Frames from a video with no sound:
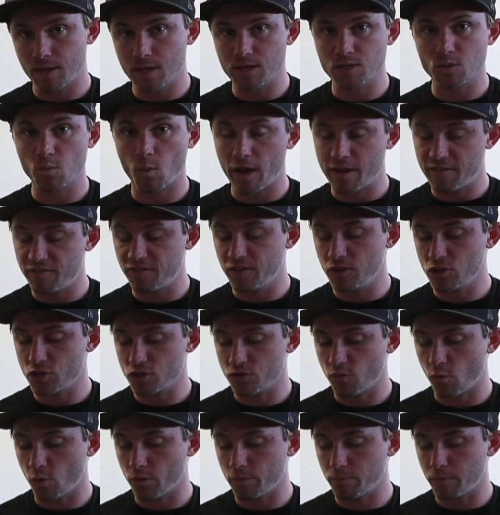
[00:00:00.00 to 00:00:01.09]
That's why it
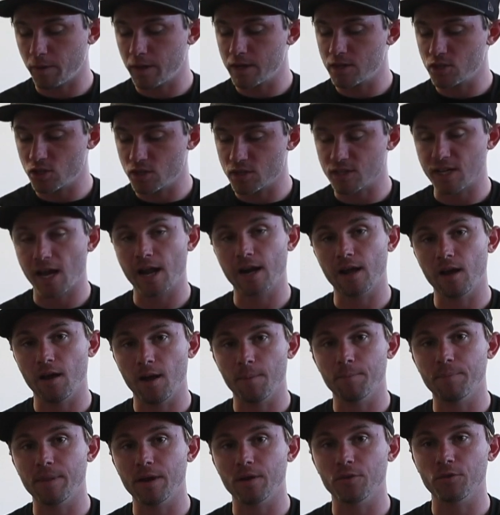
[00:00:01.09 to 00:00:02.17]
finished 4th place, just kind of
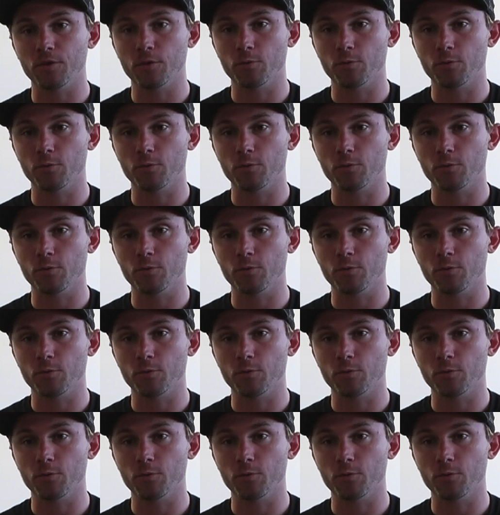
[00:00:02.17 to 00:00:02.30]
up there